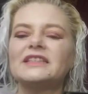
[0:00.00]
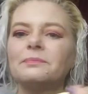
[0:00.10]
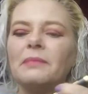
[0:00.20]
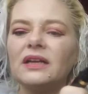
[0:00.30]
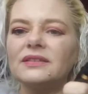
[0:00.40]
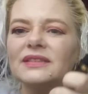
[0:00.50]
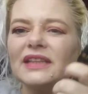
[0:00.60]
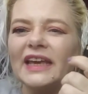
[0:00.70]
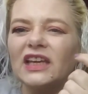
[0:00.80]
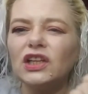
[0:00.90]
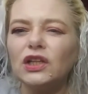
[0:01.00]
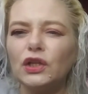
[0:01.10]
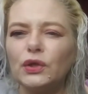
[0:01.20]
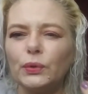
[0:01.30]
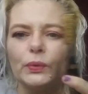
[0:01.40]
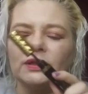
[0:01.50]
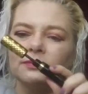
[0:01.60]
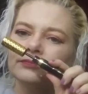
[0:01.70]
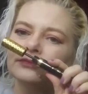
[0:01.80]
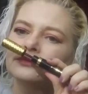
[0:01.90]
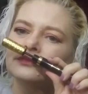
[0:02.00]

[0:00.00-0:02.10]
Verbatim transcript: It smells like glue